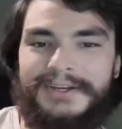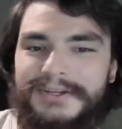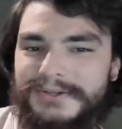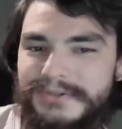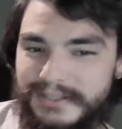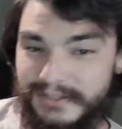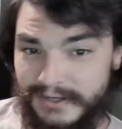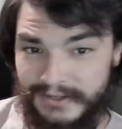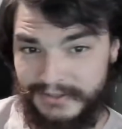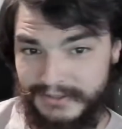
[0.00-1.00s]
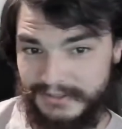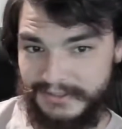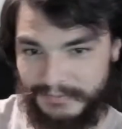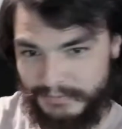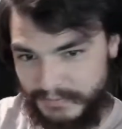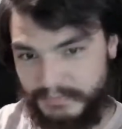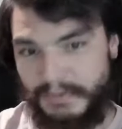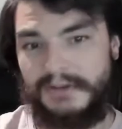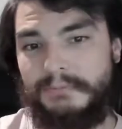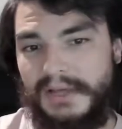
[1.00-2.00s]
go down the hill and you like
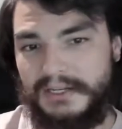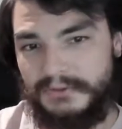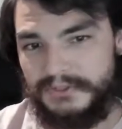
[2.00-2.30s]
pedal backwards